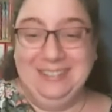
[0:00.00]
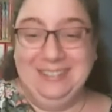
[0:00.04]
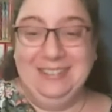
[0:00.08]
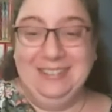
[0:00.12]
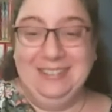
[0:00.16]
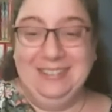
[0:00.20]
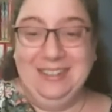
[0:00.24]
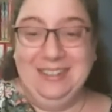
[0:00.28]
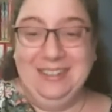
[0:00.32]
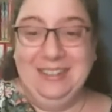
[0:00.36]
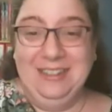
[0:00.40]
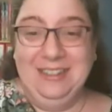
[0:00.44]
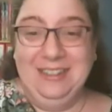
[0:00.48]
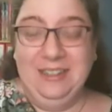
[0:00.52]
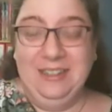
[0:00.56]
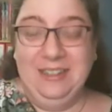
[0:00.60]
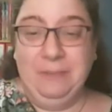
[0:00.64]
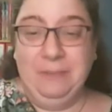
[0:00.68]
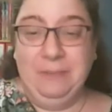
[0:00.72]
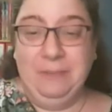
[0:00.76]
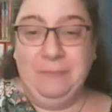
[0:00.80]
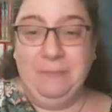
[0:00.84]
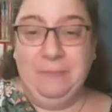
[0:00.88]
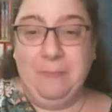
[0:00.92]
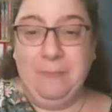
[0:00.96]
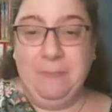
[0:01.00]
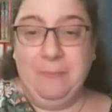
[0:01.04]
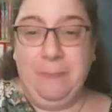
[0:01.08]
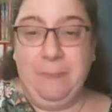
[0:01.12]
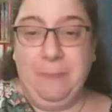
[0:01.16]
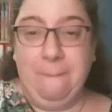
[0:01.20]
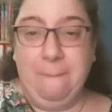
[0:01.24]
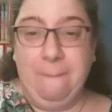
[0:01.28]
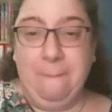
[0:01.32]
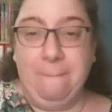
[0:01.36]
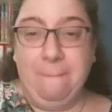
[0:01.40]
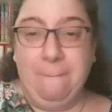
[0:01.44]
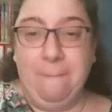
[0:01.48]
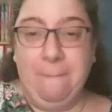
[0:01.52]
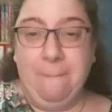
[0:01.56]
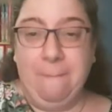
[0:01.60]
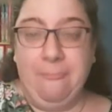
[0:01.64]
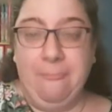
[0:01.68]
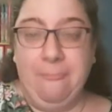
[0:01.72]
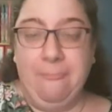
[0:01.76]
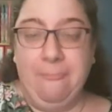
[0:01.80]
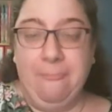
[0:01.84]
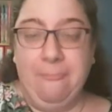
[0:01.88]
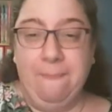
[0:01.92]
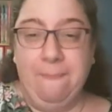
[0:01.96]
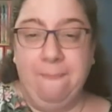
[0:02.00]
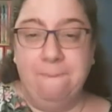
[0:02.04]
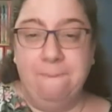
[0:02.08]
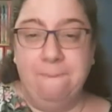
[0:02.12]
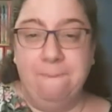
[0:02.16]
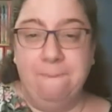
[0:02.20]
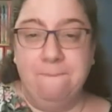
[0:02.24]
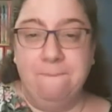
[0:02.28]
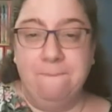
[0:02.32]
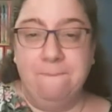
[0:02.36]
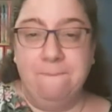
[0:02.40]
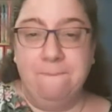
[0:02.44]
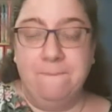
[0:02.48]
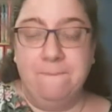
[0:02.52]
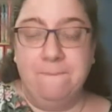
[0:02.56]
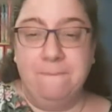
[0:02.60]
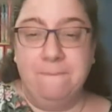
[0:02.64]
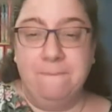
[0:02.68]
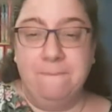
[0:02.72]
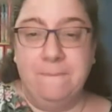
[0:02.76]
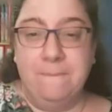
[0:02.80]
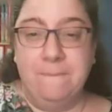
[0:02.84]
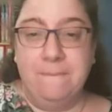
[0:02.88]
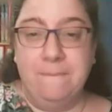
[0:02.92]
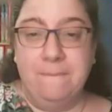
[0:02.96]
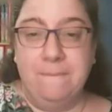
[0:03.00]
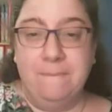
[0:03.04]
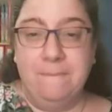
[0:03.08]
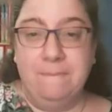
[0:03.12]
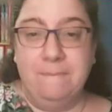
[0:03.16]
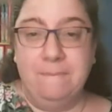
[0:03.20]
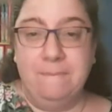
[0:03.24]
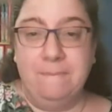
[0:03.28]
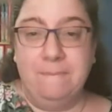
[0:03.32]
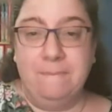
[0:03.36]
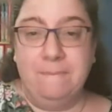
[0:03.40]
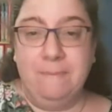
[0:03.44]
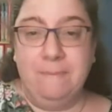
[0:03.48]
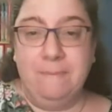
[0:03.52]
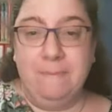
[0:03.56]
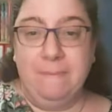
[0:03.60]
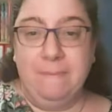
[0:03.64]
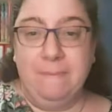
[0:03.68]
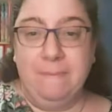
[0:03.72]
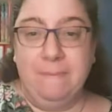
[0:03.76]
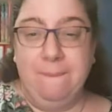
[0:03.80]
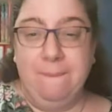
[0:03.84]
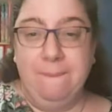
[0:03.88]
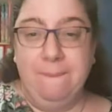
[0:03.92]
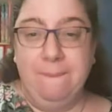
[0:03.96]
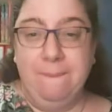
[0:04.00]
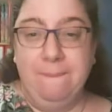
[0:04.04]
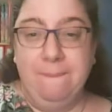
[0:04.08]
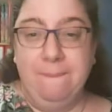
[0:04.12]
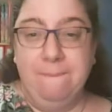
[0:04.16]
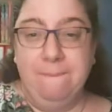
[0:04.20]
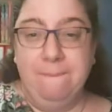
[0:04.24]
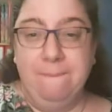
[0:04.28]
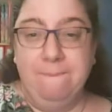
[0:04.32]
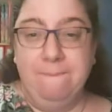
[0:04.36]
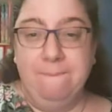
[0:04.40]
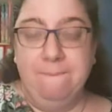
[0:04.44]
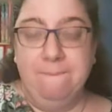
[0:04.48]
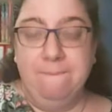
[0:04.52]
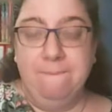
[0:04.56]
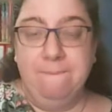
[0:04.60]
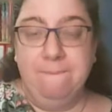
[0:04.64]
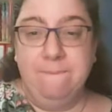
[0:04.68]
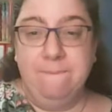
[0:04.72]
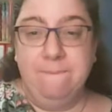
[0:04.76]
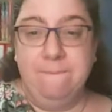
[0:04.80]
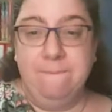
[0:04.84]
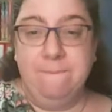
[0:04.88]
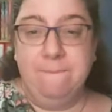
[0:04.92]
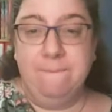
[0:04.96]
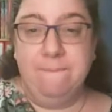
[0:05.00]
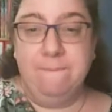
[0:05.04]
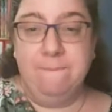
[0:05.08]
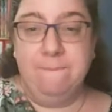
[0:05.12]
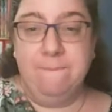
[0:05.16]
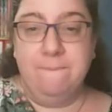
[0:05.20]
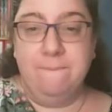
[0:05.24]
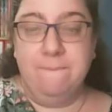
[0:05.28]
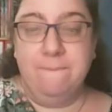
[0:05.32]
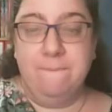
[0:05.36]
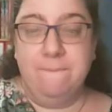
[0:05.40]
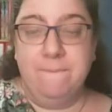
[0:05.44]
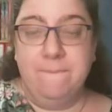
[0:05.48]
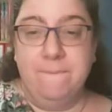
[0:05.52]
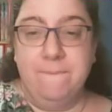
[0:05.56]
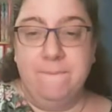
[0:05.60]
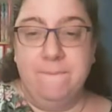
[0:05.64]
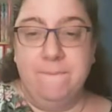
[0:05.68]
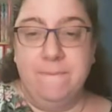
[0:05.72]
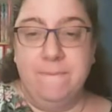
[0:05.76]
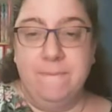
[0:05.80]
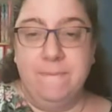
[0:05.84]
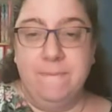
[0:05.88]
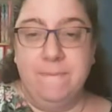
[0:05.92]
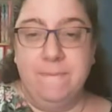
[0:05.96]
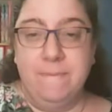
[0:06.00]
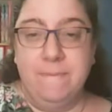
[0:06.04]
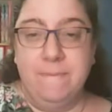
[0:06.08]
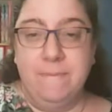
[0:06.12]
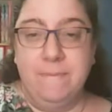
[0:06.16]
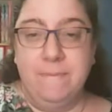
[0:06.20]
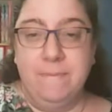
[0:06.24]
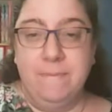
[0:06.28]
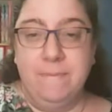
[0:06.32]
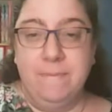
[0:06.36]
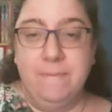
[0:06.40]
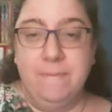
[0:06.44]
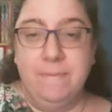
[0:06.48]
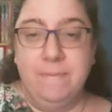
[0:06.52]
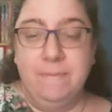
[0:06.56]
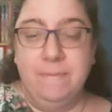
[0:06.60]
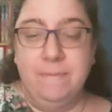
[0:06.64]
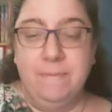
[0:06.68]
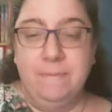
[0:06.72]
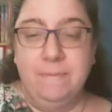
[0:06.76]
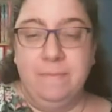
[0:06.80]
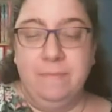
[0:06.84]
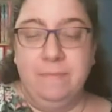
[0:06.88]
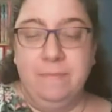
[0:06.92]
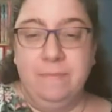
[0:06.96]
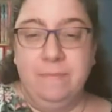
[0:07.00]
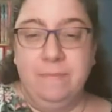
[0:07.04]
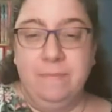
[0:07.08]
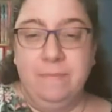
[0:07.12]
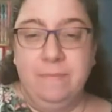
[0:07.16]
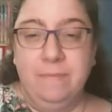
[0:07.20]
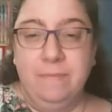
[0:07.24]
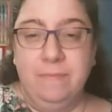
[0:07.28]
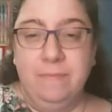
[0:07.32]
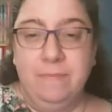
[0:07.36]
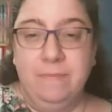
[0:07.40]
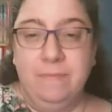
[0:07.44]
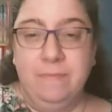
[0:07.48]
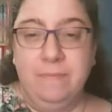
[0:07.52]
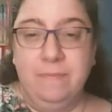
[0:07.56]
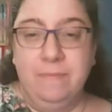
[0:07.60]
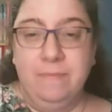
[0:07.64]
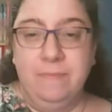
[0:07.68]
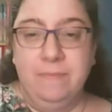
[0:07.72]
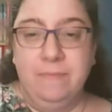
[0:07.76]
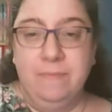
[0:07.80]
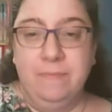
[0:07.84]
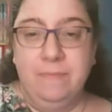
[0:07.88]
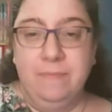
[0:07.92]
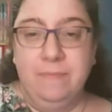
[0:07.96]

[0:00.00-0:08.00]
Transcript: No words are spoken by the person on screen.